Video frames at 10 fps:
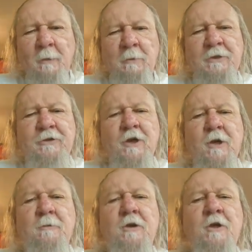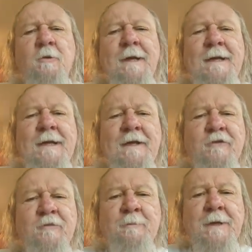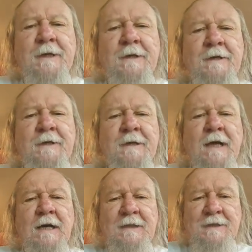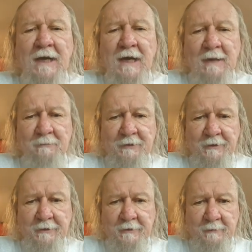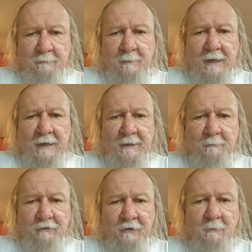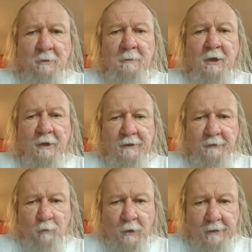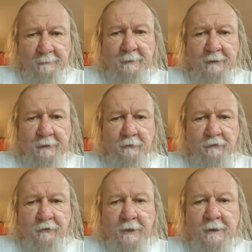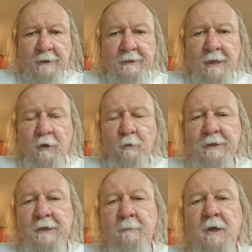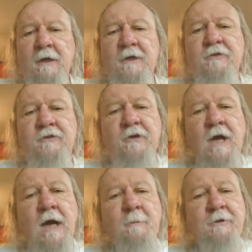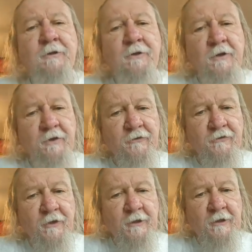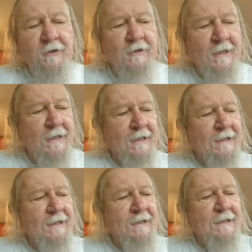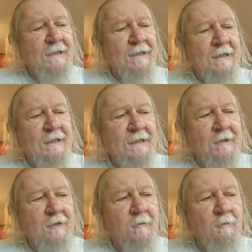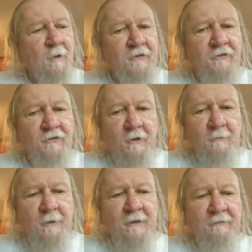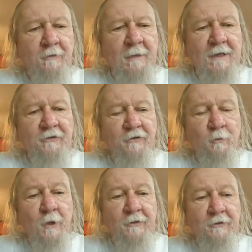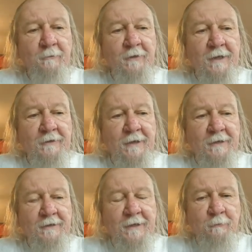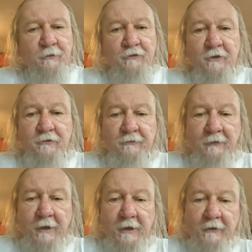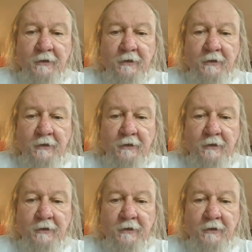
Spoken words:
But the term claret has been adopted by some American winemakers. Now, when the Americans adopted this, they brought some information with them that would justify the